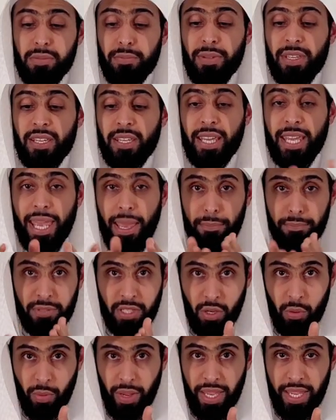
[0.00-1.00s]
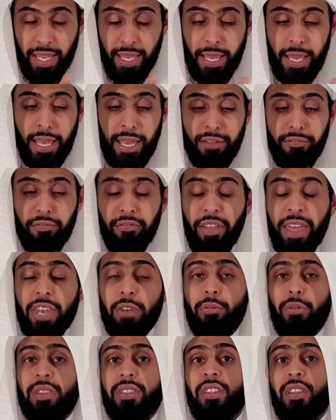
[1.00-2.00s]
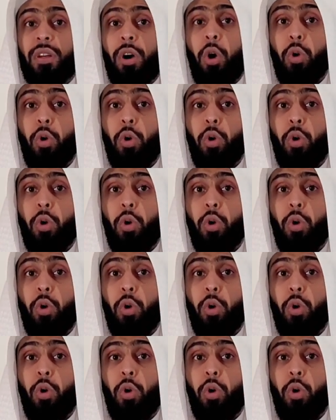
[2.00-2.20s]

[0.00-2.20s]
be kept away, fed with